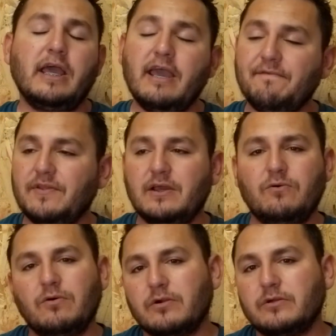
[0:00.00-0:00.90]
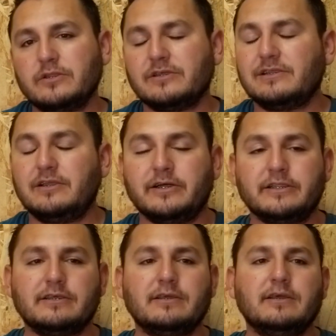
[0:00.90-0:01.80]
I have not ordered the
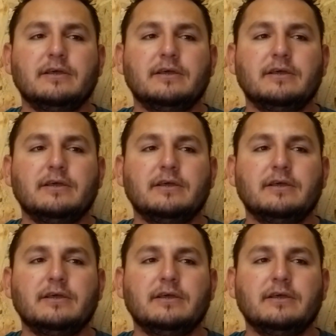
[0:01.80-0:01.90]
studs.